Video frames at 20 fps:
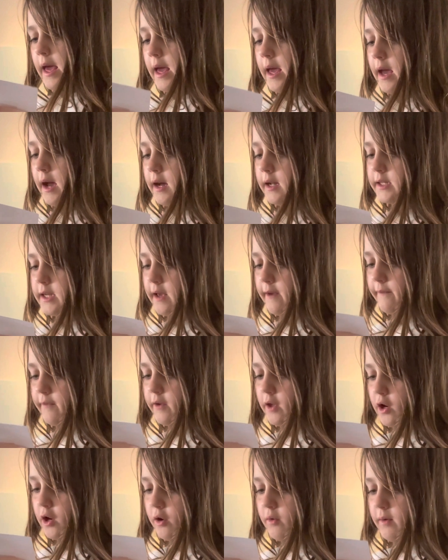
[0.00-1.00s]
And if
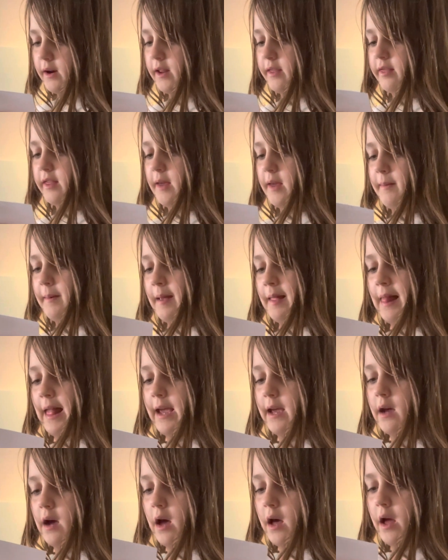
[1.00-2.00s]
you don't want to see me
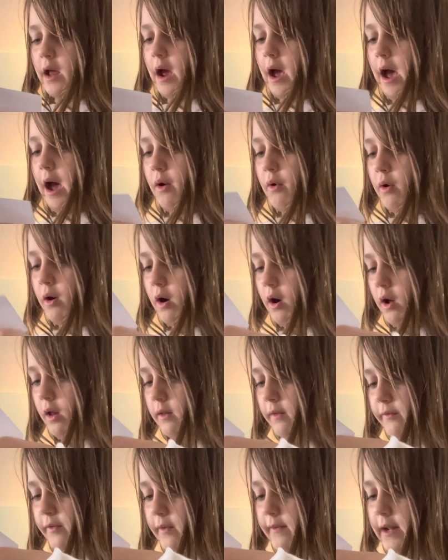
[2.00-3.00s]
like cut out all
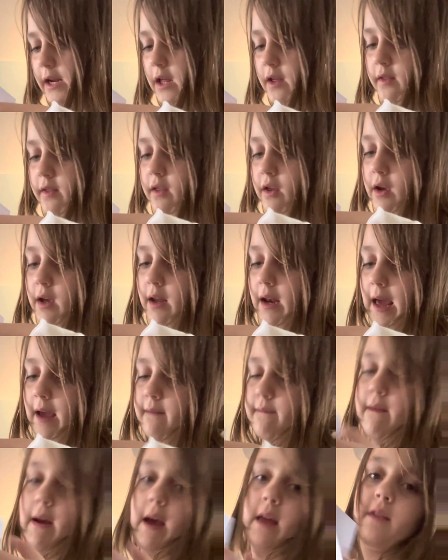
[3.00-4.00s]
of the videos, you can like
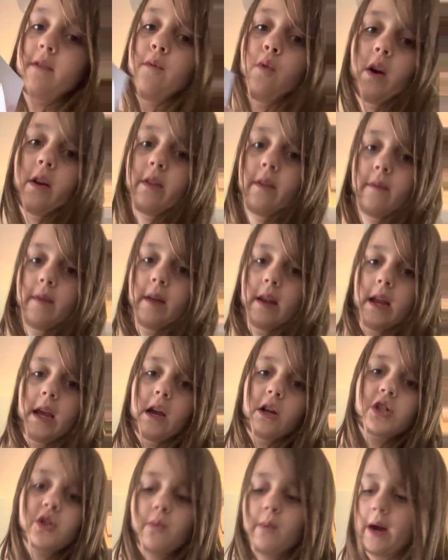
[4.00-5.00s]
fast forward the
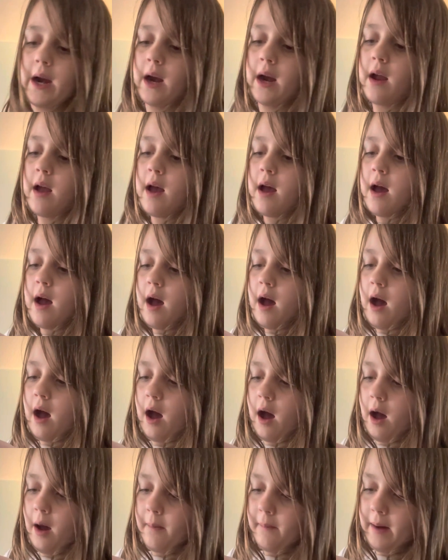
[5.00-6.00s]
video to where
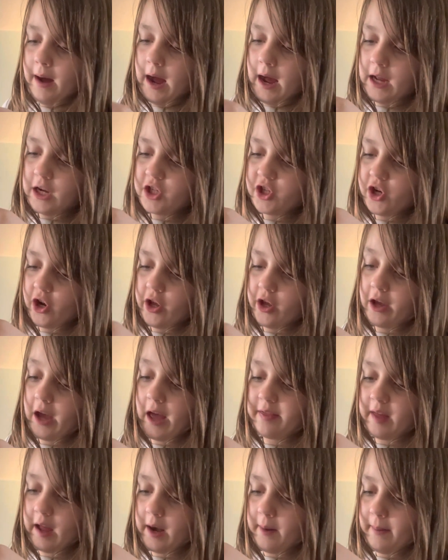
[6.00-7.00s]
I show you
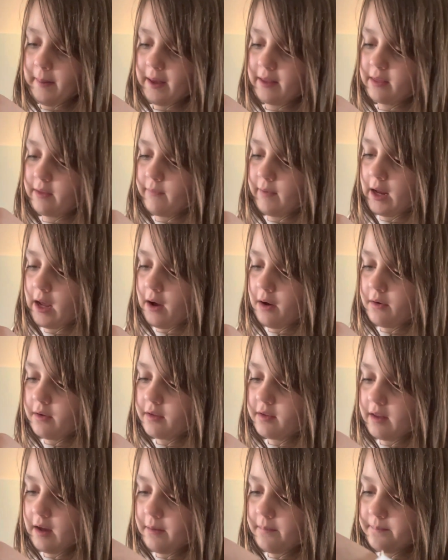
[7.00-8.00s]
guys how to make the video.
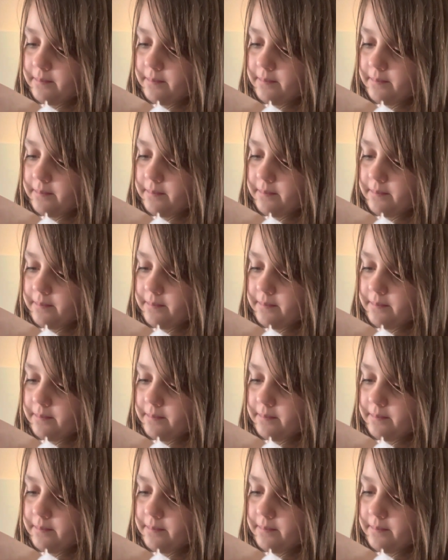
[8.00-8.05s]
So